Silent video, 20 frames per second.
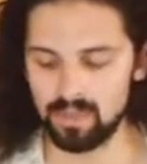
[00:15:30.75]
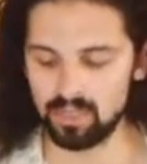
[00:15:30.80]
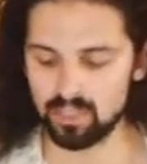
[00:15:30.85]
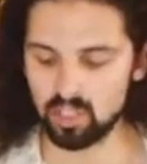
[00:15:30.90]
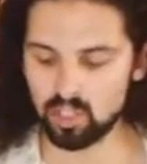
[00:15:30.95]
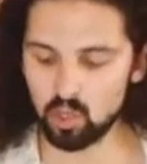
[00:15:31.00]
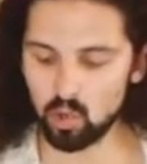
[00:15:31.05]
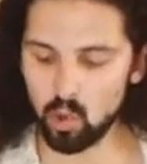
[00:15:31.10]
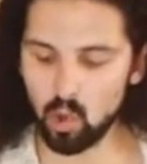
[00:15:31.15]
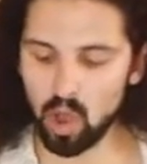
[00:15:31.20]

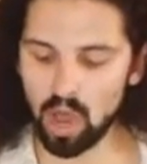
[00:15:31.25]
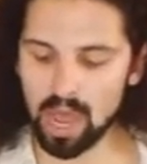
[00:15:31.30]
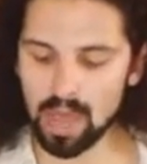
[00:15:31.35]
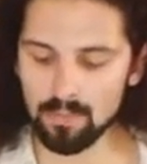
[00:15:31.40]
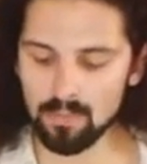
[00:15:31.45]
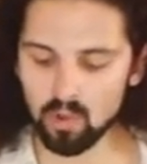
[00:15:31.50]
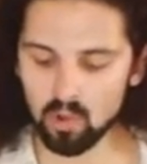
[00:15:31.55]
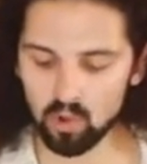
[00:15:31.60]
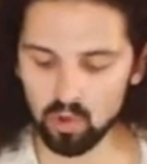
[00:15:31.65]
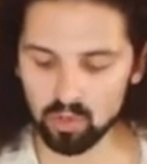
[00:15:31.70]
So
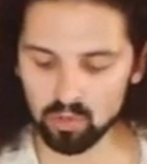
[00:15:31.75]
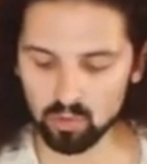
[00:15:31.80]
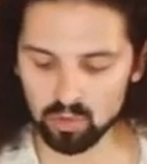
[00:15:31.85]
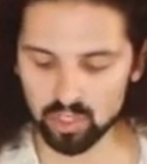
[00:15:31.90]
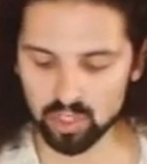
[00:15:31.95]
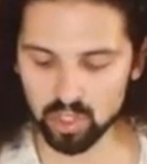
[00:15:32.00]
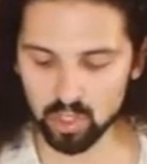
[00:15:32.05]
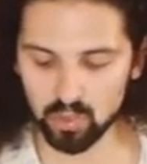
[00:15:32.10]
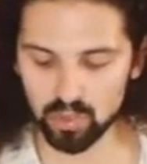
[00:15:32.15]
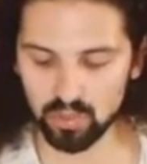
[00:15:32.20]
I'm going to
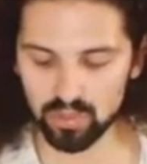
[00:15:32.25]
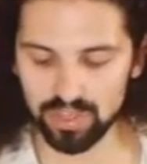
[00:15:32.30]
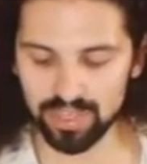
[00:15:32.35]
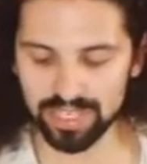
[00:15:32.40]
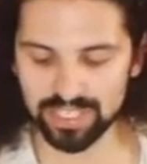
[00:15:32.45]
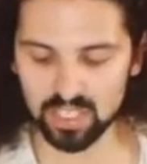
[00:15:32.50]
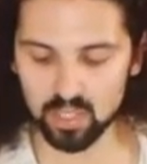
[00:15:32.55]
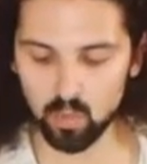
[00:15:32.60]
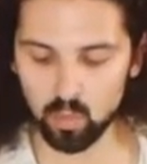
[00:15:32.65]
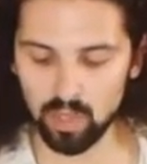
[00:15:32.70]
show you
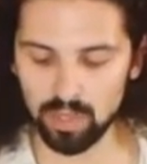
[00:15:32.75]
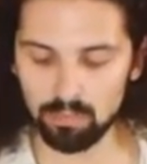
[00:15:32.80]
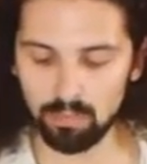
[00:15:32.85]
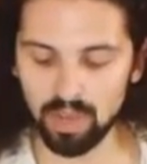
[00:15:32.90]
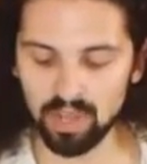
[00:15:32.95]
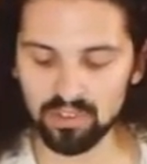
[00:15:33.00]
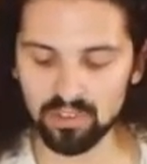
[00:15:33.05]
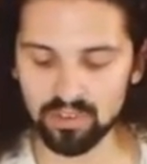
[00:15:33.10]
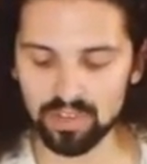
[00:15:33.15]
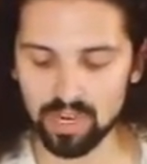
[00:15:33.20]
this. With
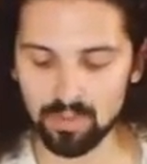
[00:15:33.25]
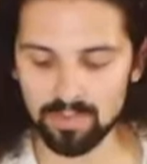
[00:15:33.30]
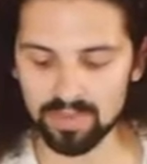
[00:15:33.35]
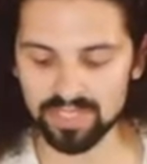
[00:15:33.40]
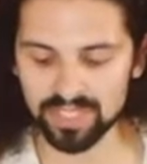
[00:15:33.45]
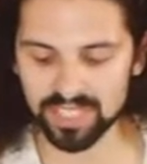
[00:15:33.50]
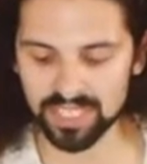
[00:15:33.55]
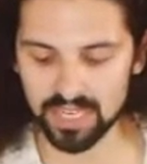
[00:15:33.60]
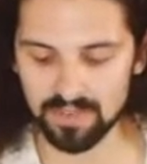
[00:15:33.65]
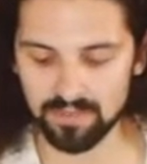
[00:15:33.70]
button number
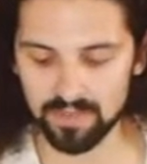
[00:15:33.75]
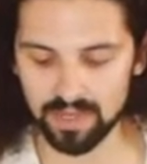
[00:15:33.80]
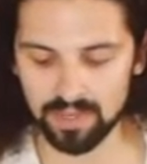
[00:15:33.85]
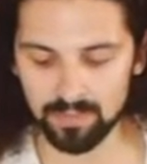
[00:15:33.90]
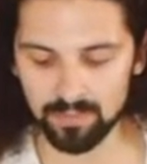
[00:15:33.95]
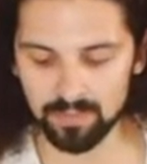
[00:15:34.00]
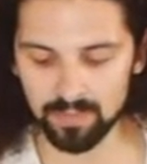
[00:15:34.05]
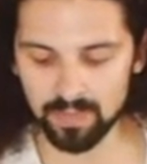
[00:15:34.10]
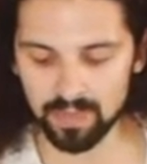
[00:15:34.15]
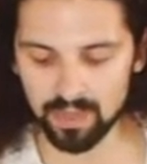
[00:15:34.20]
7,
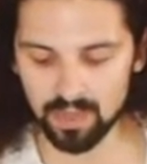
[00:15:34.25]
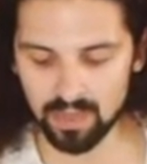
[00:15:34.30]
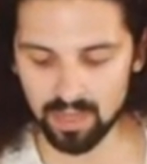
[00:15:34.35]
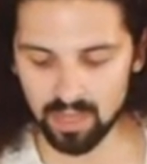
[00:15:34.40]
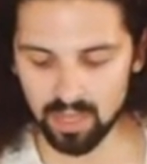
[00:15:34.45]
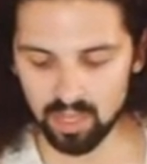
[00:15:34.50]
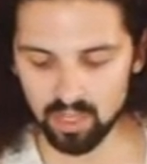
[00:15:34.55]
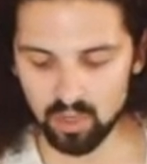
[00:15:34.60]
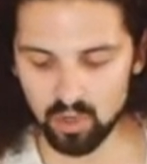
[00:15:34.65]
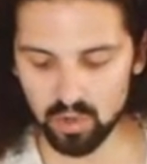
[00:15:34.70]

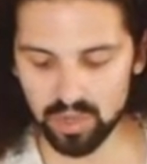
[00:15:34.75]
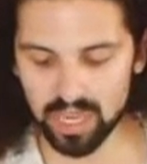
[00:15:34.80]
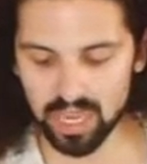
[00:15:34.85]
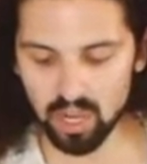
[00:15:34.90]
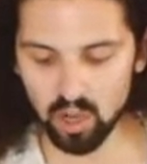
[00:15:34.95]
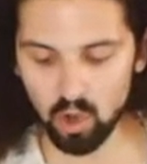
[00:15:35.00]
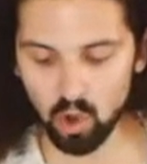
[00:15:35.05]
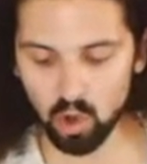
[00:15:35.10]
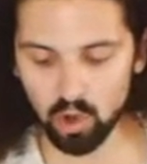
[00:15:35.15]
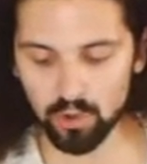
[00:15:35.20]
you
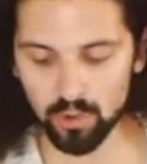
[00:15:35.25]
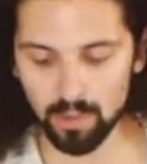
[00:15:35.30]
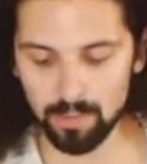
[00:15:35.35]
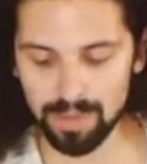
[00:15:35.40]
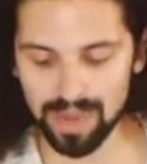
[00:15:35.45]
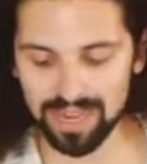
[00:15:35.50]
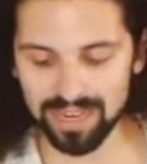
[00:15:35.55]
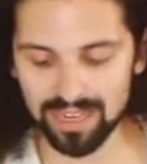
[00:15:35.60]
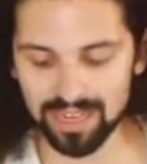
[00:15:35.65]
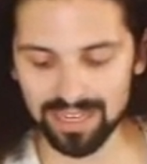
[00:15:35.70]
can go
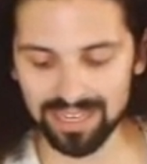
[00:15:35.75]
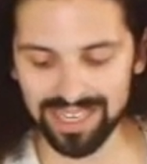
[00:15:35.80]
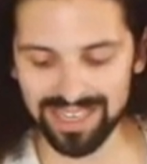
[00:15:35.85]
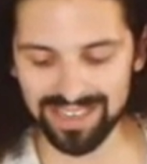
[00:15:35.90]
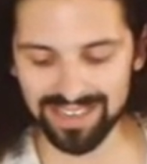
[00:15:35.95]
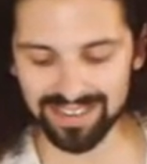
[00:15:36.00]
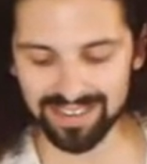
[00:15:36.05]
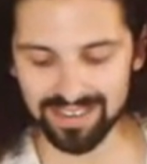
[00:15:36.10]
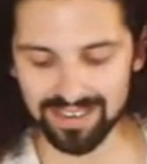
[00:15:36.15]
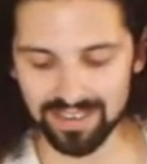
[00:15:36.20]
chromatically
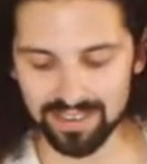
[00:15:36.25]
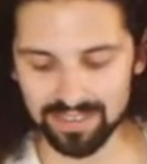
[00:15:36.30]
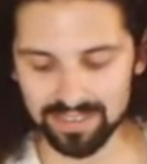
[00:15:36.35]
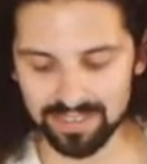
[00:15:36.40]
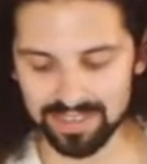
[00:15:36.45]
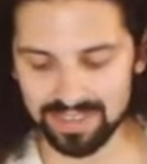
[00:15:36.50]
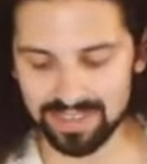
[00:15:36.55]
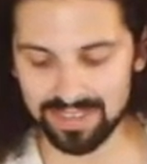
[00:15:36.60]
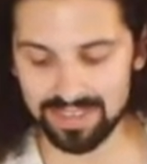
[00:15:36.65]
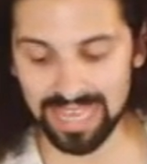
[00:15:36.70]

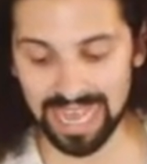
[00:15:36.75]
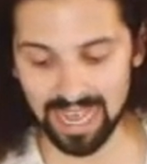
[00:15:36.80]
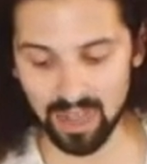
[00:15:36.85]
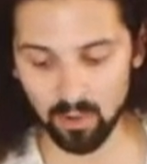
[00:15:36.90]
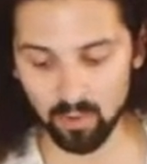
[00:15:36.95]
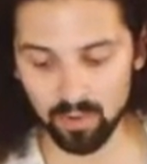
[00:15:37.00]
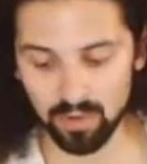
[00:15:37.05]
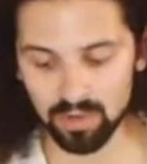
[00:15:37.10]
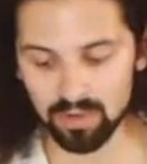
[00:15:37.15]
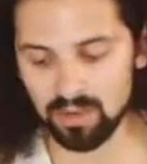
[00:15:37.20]

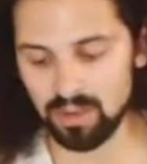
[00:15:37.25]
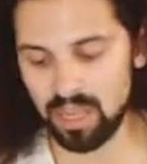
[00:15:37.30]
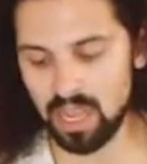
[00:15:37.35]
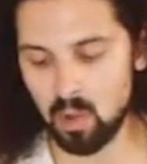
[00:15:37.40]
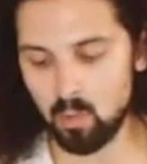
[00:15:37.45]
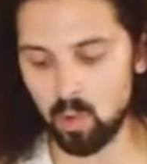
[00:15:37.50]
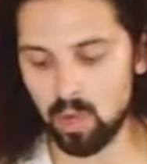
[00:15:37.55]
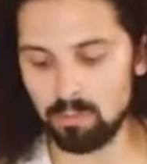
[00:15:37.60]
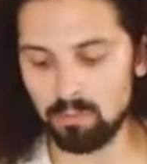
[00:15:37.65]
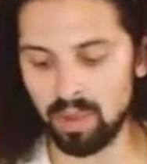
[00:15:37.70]
down,
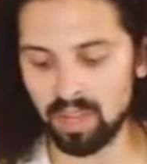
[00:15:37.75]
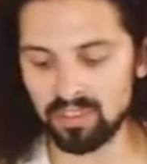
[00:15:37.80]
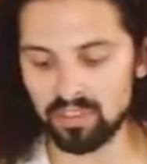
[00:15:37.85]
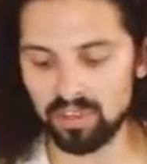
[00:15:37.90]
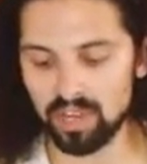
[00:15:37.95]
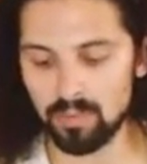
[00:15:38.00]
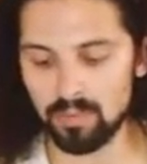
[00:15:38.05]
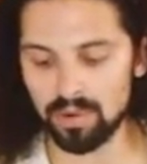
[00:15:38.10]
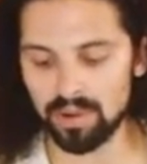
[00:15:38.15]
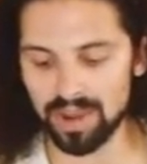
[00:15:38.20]
and with
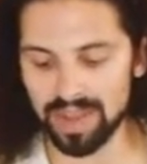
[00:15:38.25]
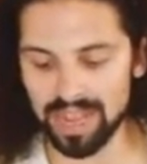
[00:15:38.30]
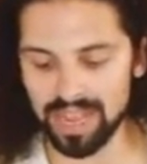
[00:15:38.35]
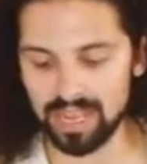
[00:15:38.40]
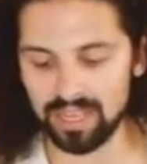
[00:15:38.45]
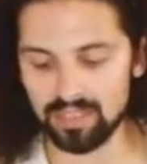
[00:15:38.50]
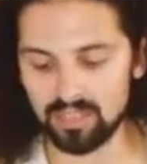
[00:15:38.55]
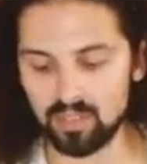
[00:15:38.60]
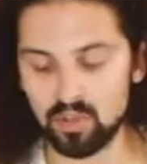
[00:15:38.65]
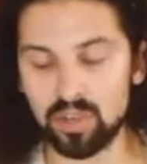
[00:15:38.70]
button number
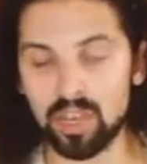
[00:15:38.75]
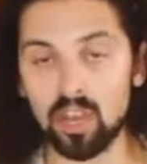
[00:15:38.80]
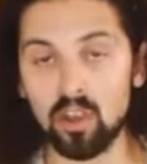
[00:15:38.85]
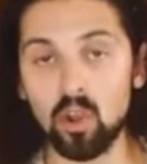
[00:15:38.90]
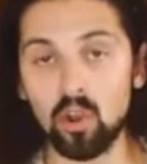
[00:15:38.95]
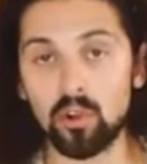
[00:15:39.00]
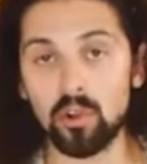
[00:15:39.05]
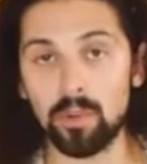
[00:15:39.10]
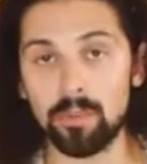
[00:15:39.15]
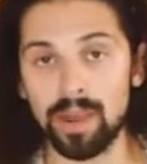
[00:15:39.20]
8, you can
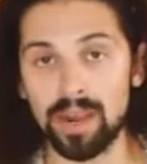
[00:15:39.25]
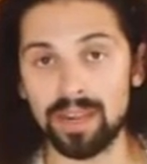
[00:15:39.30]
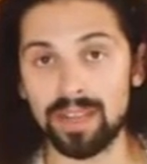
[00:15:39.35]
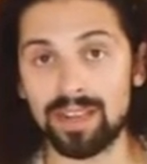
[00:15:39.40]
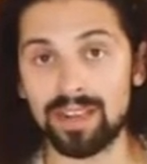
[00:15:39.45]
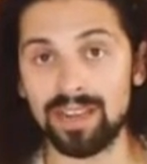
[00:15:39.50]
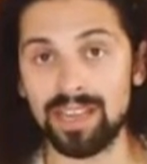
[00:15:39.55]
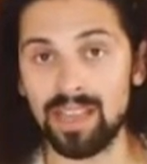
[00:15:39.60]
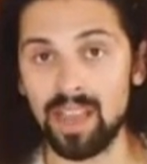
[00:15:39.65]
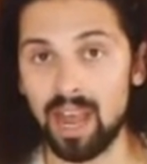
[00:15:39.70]
go
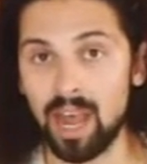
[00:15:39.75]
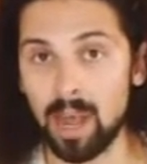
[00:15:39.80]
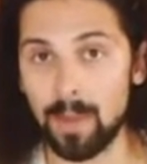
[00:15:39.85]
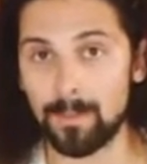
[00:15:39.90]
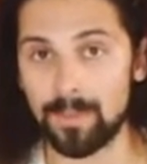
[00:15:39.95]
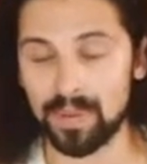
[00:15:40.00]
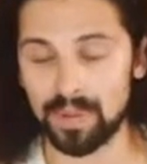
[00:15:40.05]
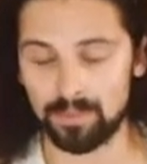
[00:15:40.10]
chromatically up.